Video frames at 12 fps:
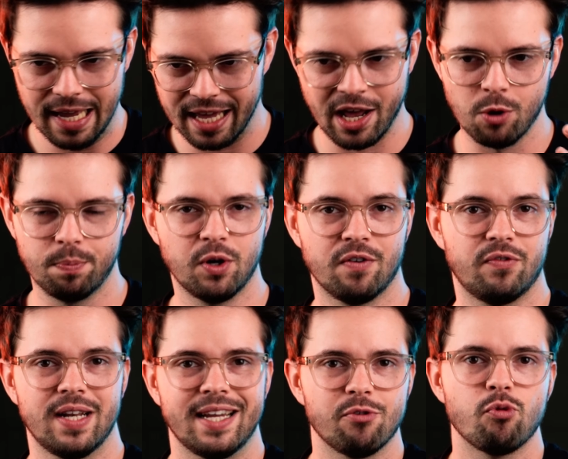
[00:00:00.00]
an output
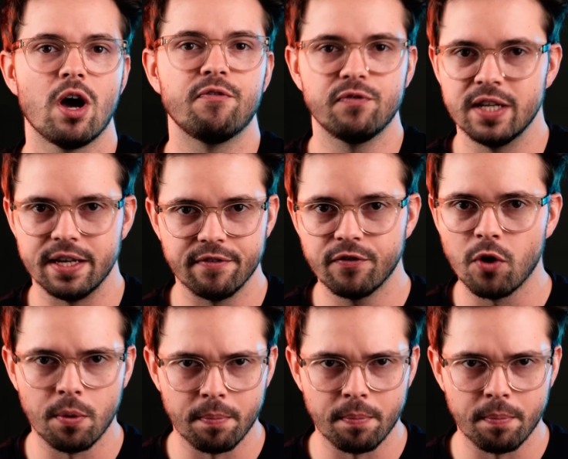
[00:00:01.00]
of like roughly four